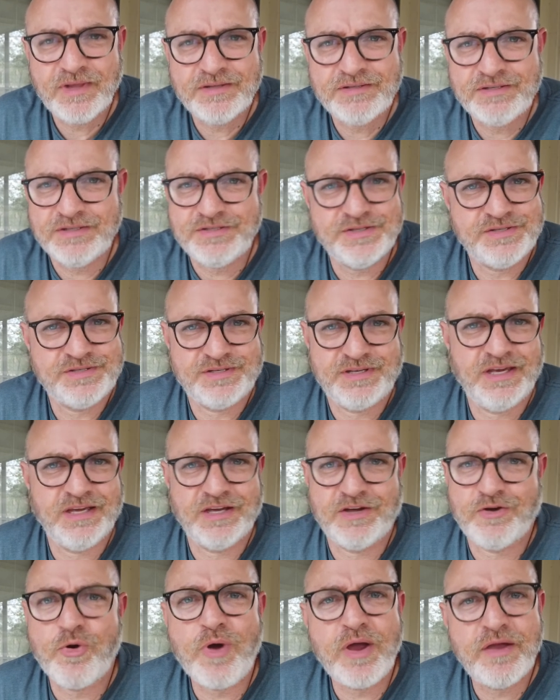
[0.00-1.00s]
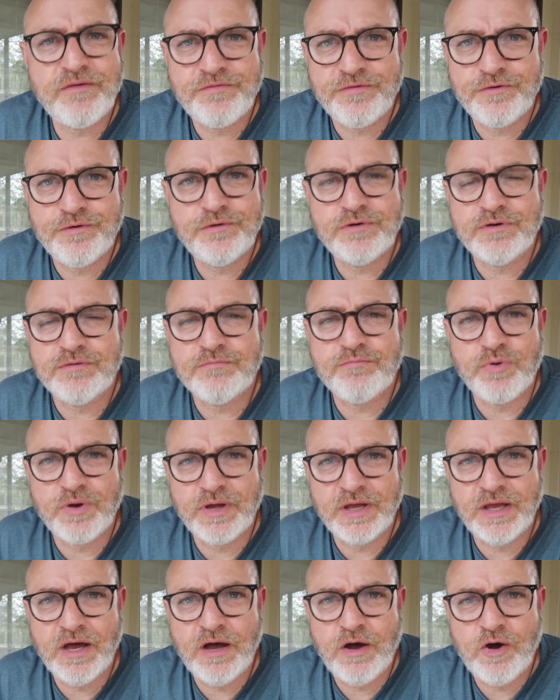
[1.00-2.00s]
to just get great food and
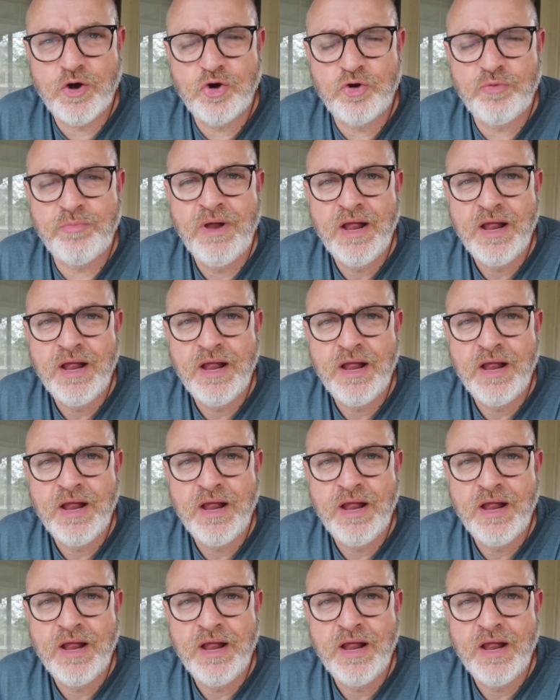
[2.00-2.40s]
bring it home,